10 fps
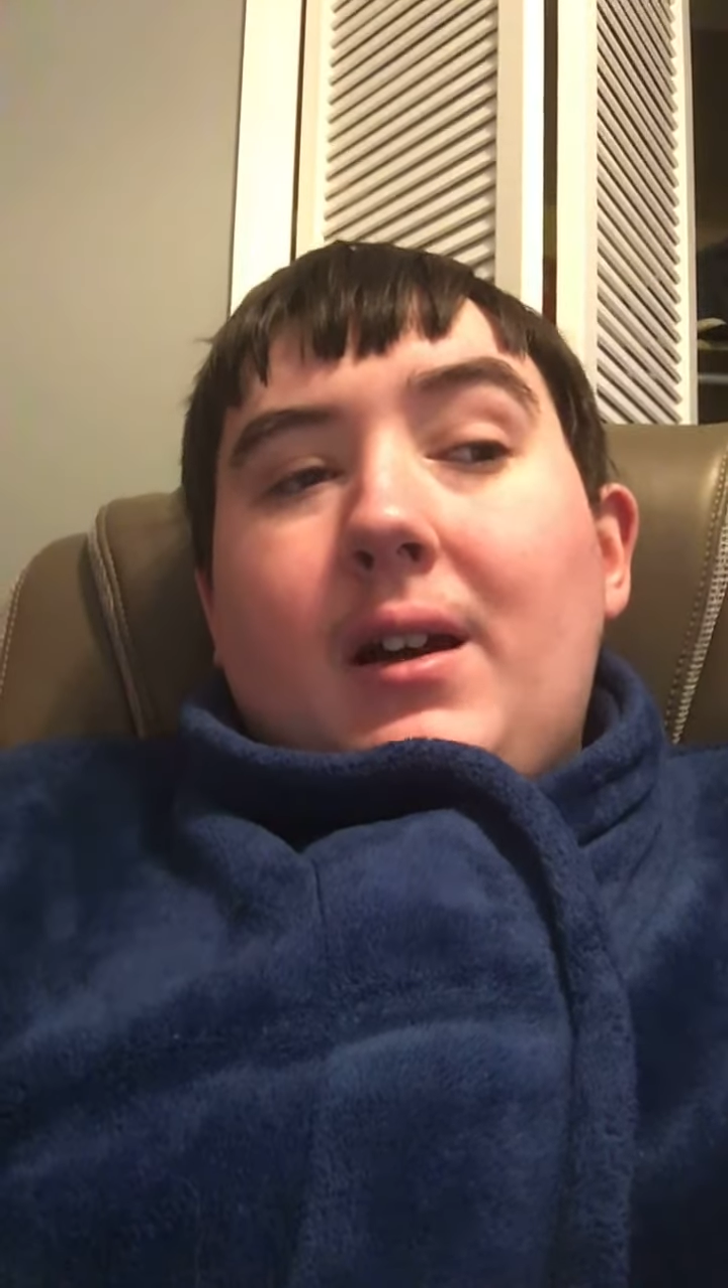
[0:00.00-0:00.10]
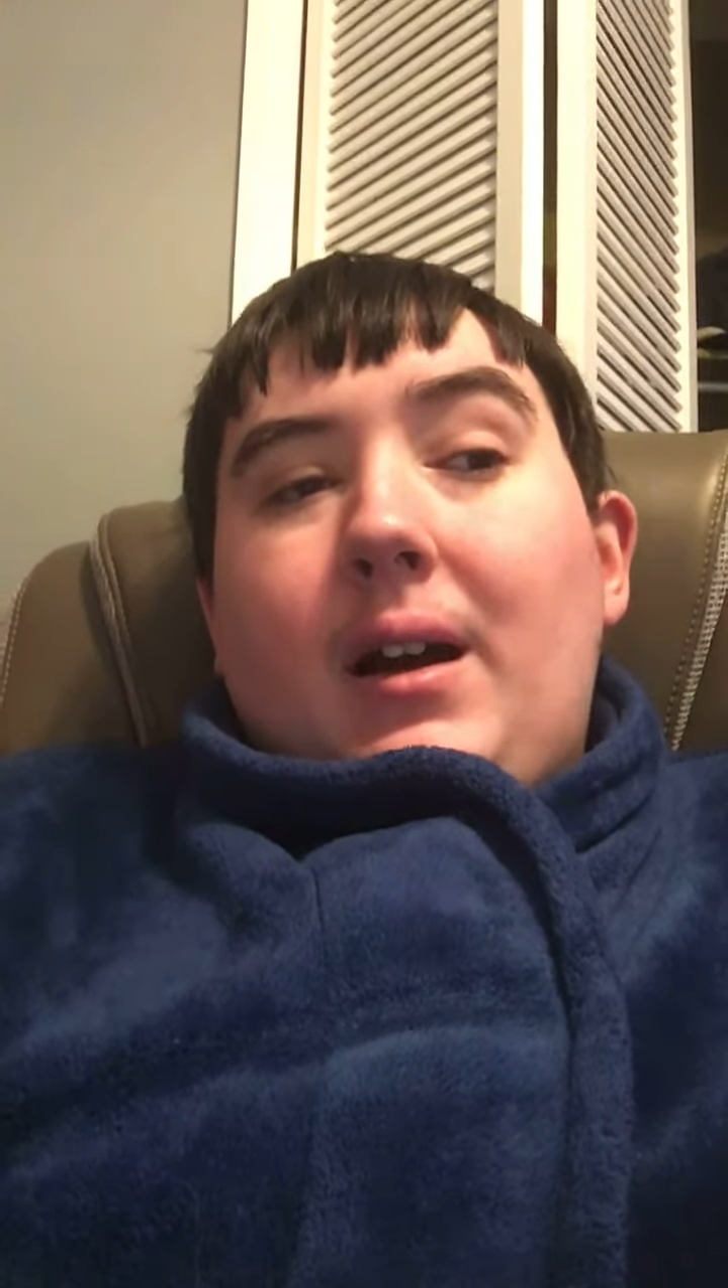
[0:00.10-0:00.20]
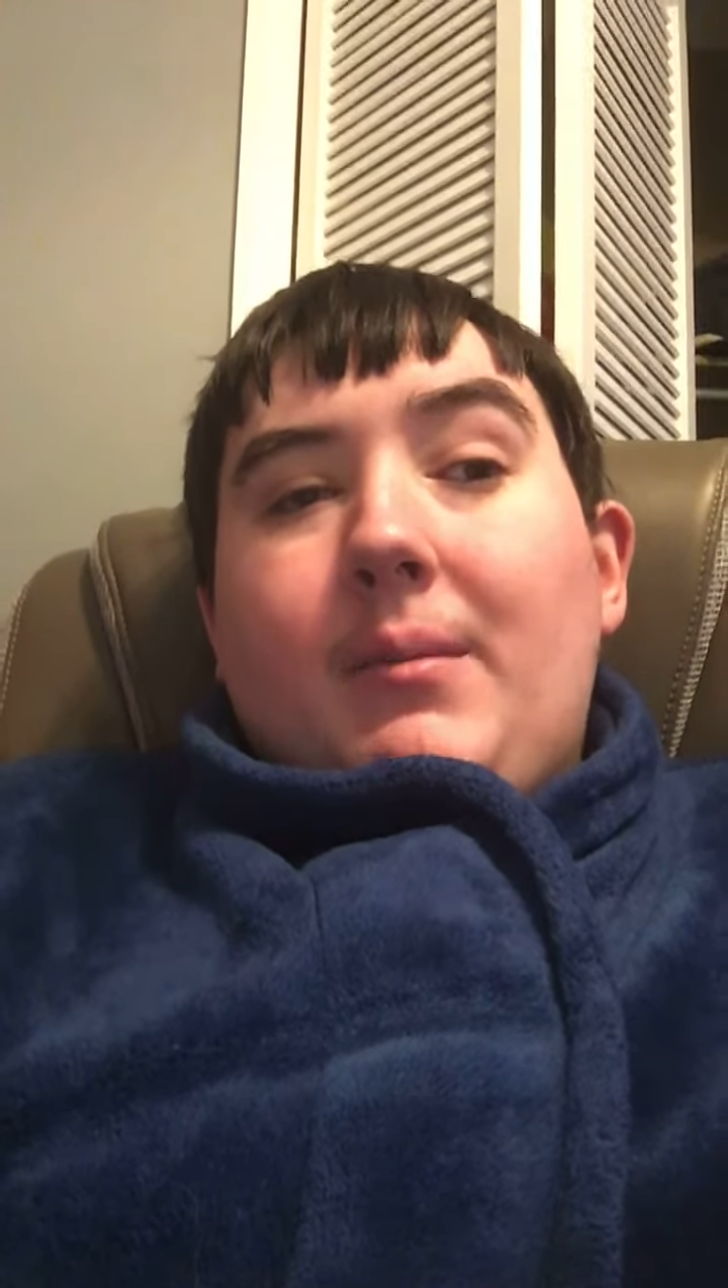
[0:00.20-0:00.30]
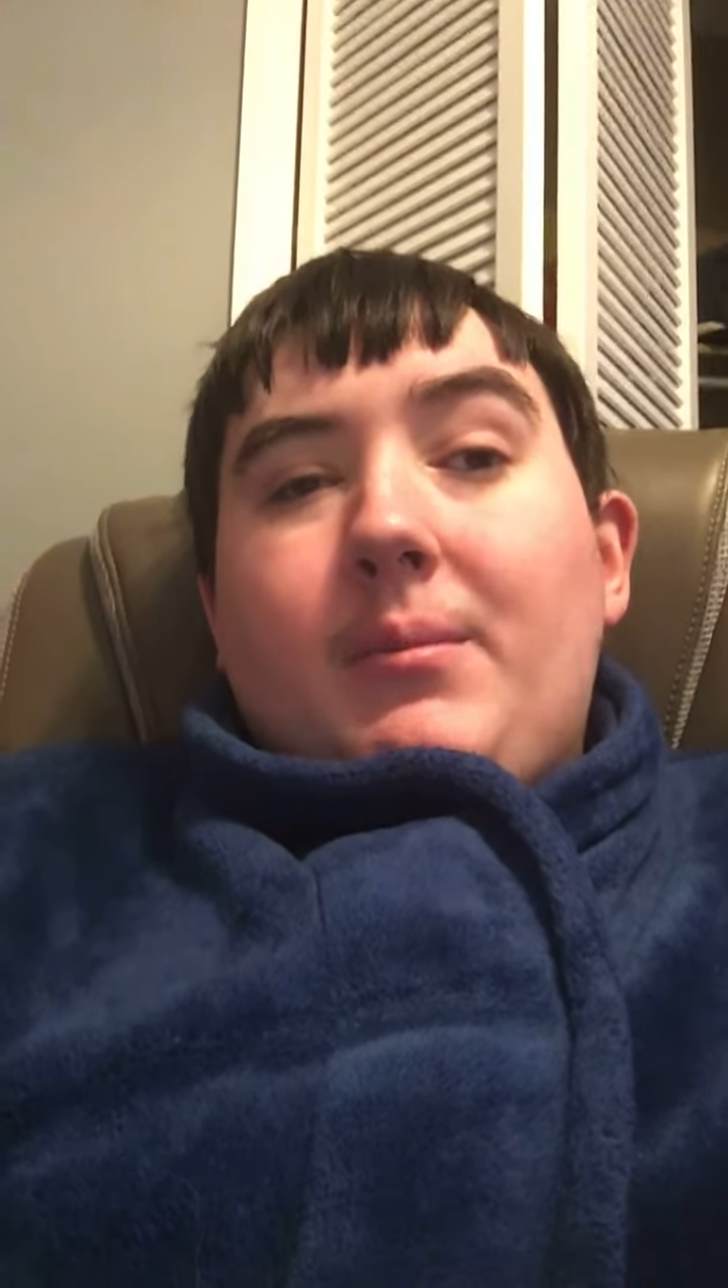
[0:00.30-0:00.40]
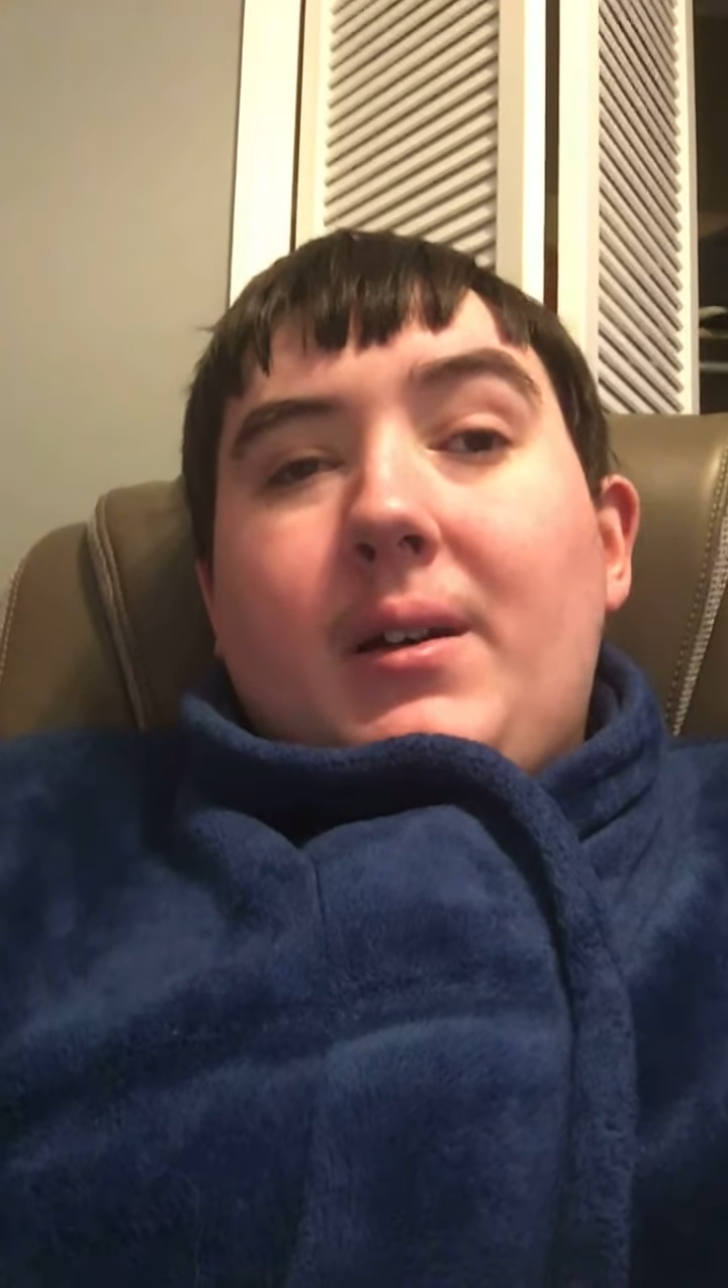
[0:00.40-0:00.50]

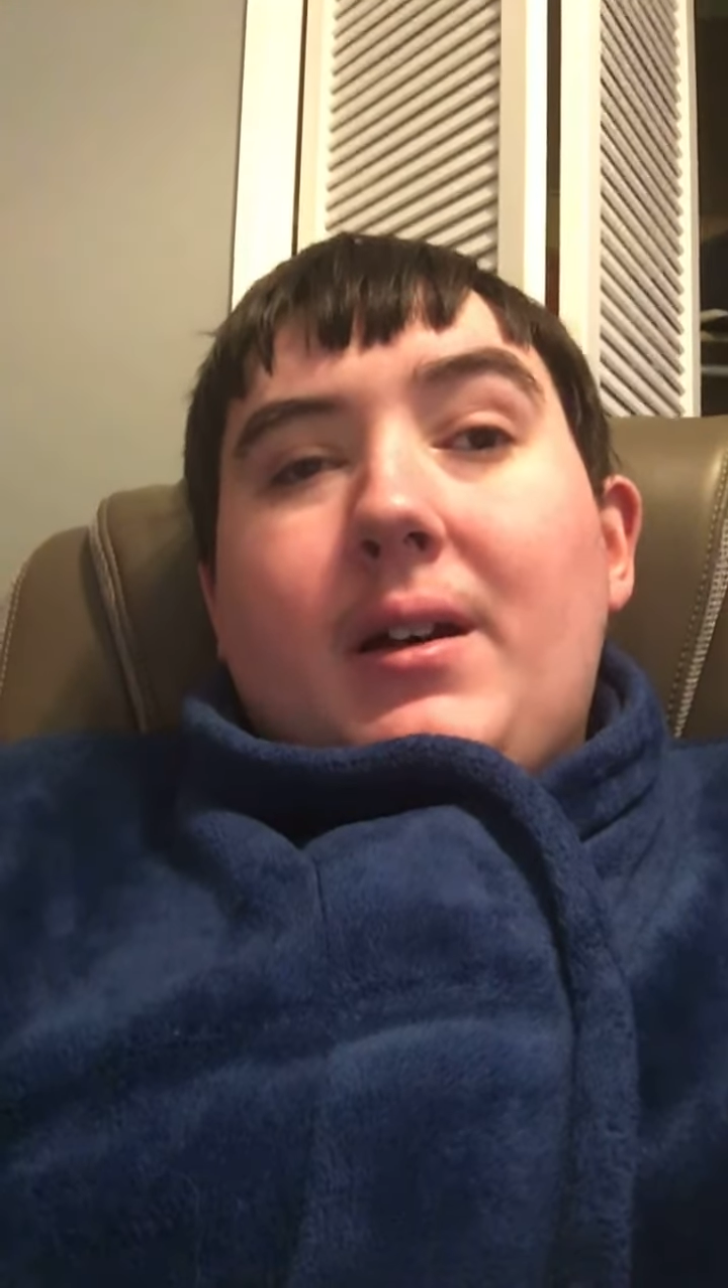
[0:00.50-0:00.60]
I'm